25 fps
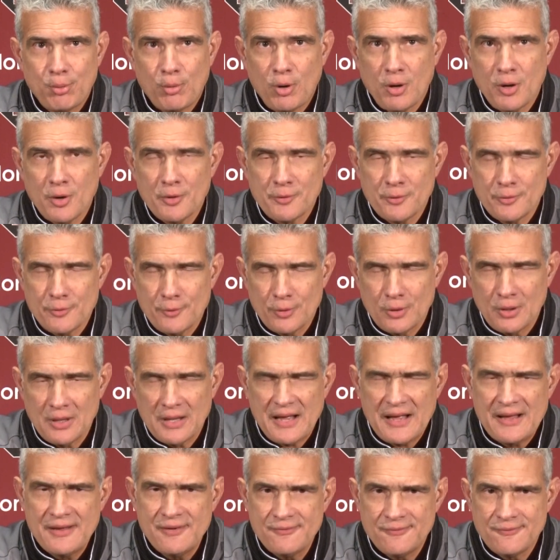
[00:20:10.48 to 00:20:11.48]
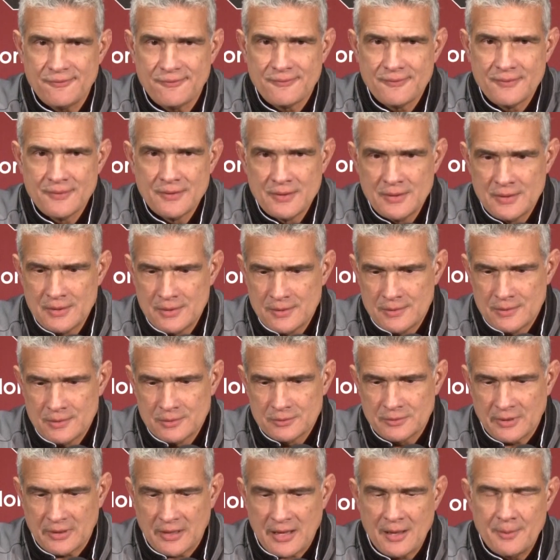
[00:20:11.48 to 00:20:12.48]
part of their life
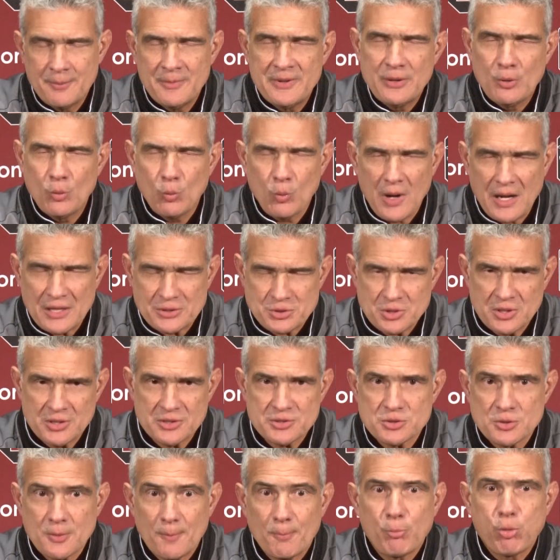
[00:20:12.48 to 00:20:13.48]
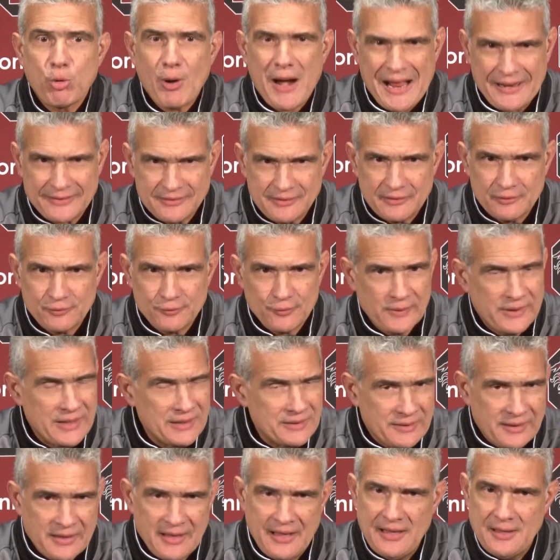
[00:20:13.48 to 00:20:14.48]
to come in and watch us practice.
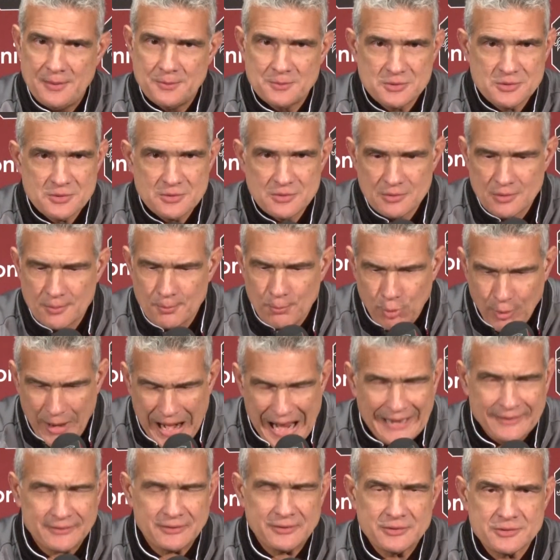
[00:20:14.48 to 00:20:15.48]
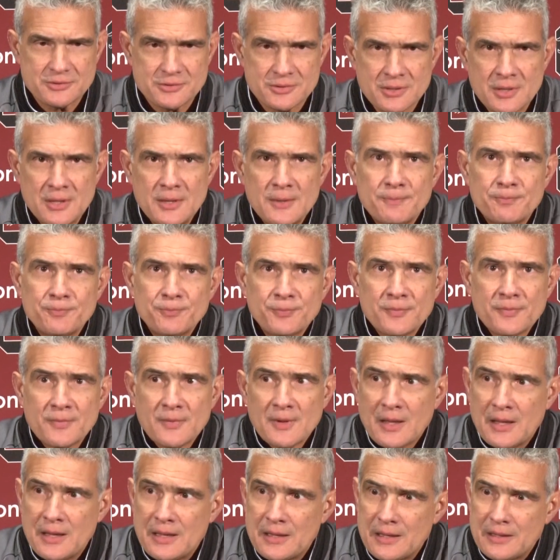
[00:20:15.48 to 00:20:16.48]
Forget the games, practice.
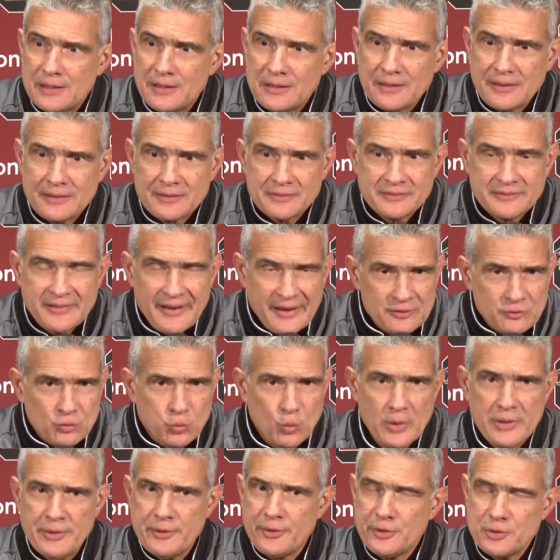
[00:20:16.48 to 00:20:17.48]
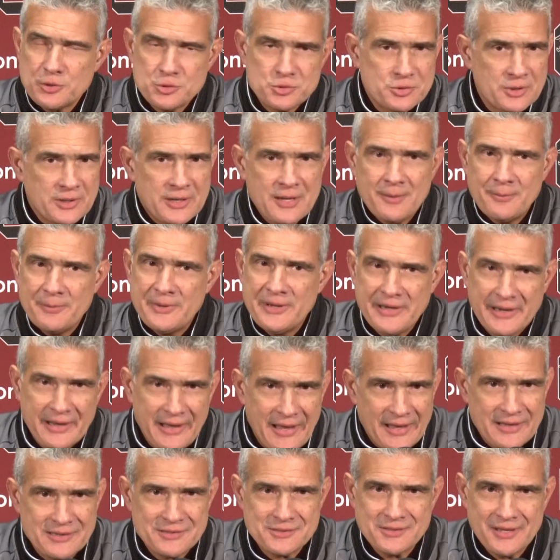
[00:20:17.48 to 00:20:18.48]
Tex Winter used to come in at
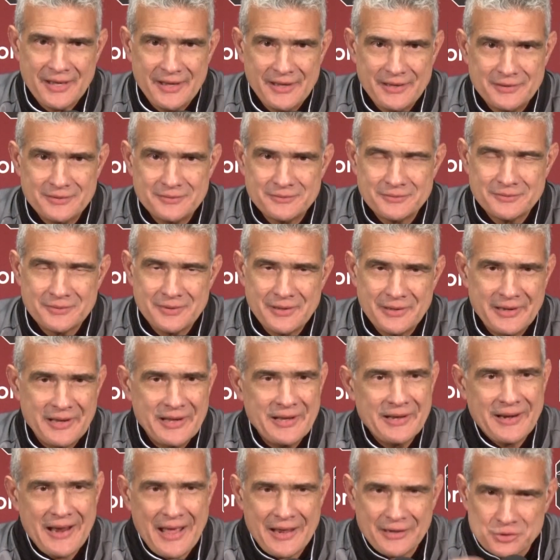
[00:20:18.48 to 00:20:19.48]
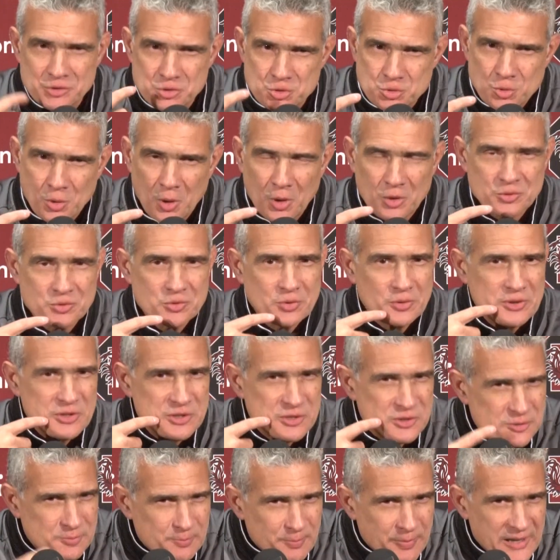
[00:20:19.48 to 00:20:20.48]
K-State, and he had had a stroke, so his
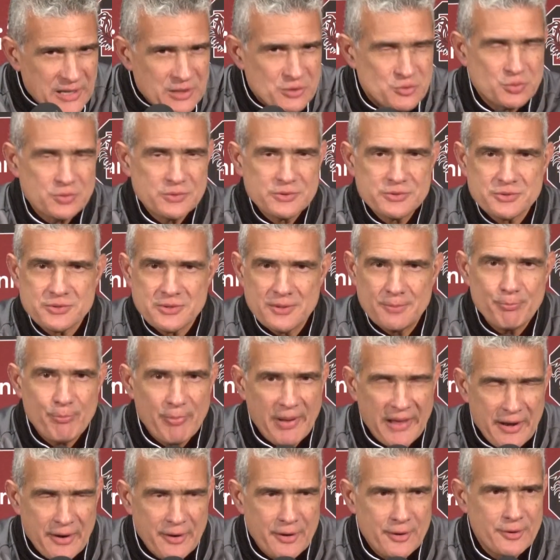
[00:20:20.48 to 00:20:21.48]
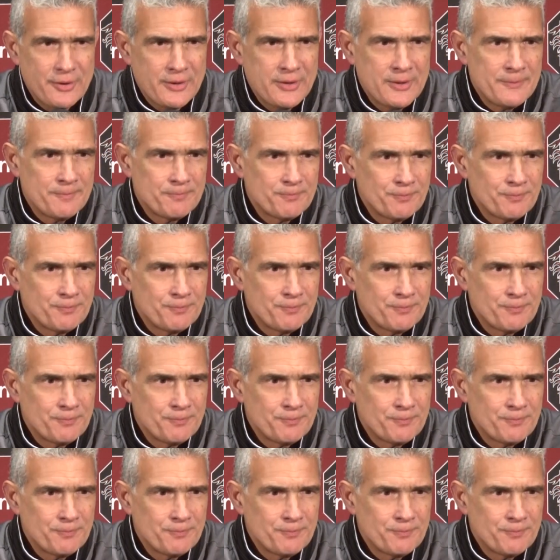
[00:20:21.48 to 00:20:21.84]
speech was impaired.